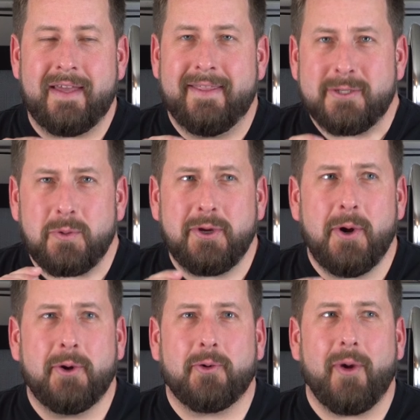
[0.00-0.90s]
This would
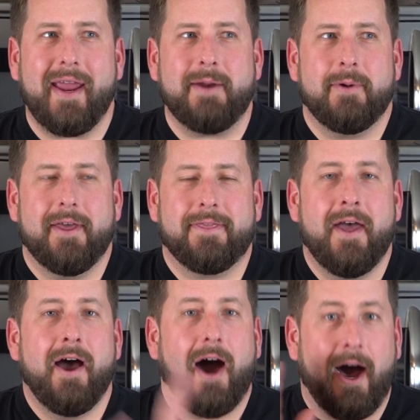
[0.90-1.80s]
go great with,
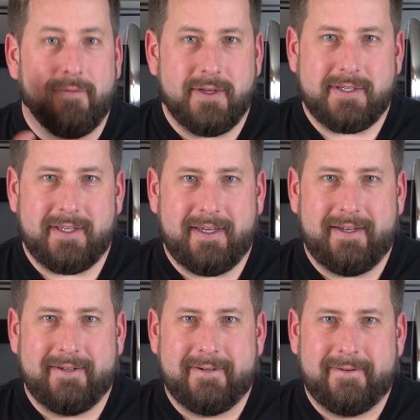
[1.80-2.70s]

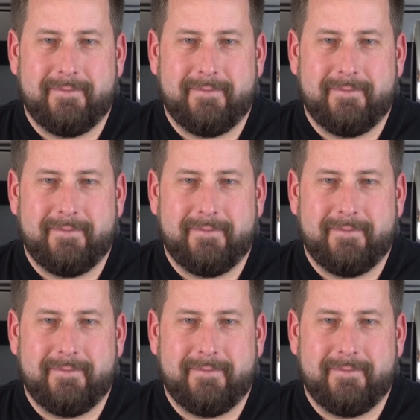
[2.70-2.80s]
obviously,